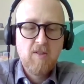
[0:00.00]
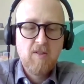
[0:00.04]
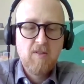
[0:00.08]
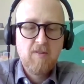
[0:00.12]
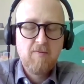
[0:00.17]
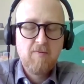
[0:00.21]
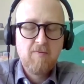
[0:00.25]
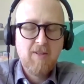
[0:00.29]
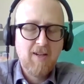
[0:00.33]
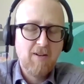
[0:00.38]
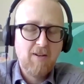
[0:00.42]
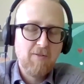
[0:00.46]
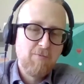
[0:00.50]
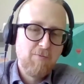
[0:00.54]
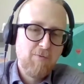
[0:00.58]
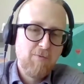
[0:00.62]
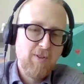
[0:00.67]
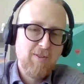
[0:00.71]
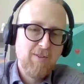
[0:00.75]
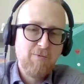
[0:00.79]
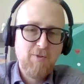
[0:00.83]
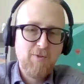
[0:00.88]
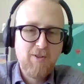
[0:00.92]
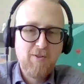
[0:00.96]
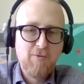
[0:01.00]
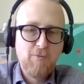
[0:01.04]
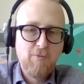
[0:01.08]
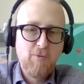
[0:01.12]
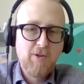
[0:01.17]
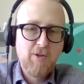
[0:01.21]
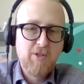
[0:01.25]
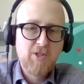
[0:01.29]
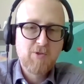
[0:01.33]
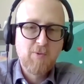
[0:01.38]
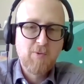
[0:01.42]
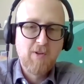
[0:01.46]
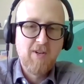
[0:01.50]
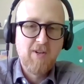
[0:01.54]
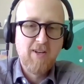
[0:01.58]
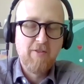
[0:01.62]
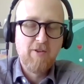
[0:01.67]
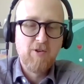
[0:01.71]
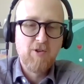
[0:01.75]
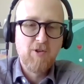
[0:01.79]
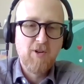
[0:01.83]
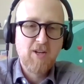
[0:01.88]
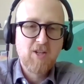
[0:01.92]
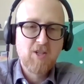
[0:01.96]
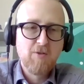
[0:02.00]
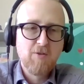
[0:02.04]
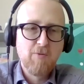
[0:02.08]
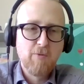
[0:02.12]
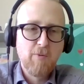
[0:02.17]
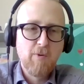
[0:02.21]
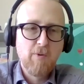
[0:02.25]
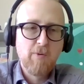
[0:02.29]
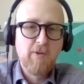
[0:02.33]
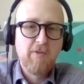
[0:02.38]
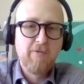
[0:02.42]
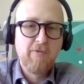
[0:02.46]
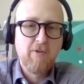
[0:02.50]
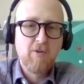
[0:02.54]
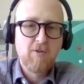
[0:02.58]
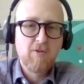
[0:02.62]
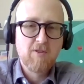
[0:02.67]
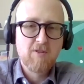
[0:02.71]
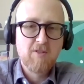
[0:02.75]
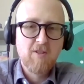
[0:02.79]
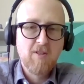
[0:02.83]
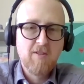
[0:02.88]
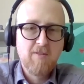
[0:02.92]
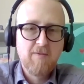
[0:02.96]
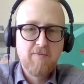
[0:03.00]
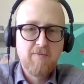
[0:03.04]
Yeah, we just went another direction with what we focused on.